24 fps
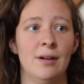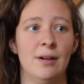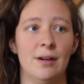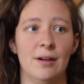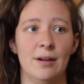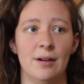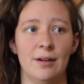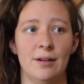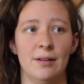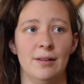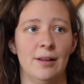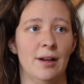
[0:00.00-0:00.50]

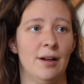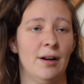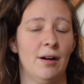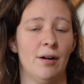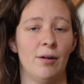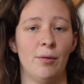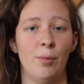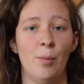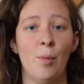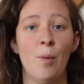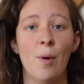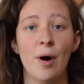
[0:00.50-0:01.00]
that are
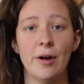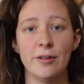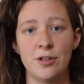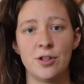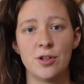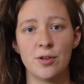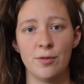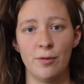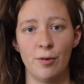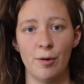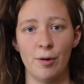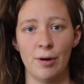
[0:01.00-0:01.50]

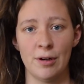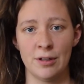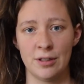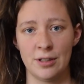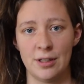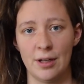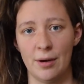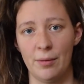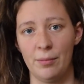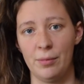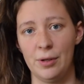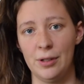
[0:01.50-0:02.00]
wants for us
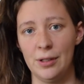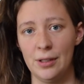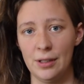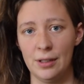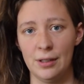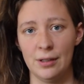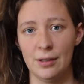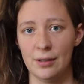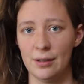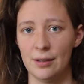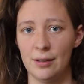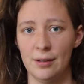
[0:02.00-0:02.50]
that we
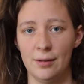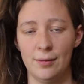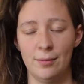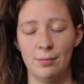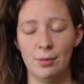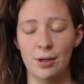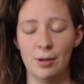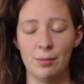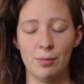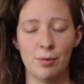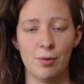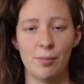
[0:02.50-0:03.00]

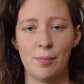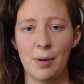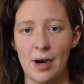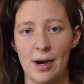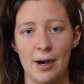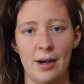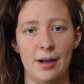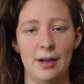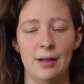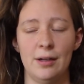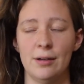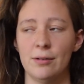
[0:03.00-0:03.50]
will
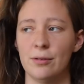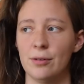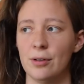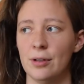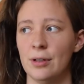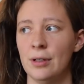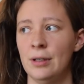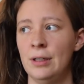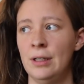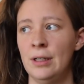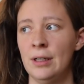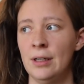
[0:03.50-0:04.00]
buy, or
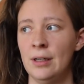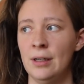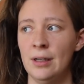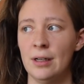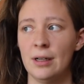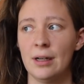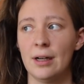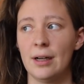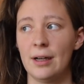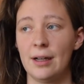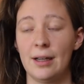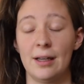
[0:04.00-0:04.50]

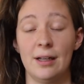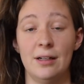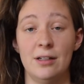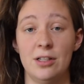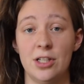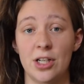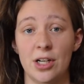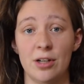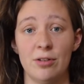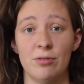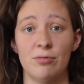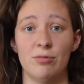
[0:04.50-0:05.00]
like in
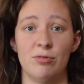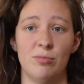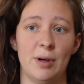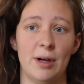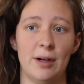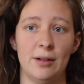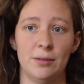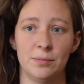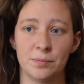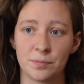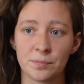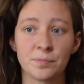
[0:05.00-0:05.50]
general
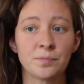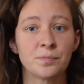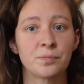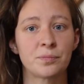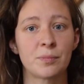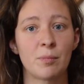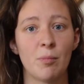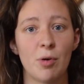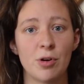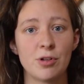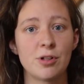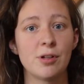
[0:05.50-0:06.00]
buy.
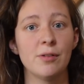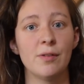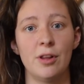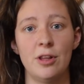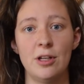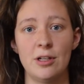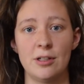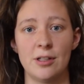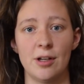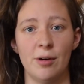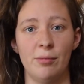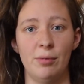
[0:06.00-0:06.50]
Most of the
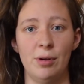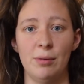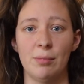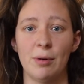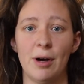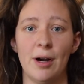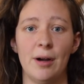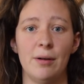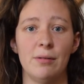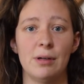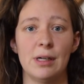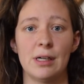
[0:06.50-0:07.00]
things that we
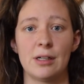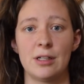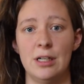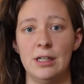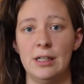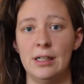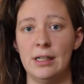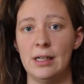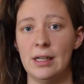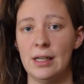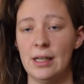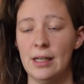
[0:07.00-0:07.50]
buy we
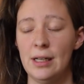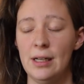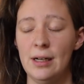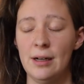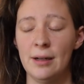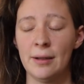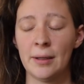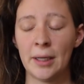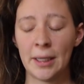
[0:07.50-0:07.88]
actually need.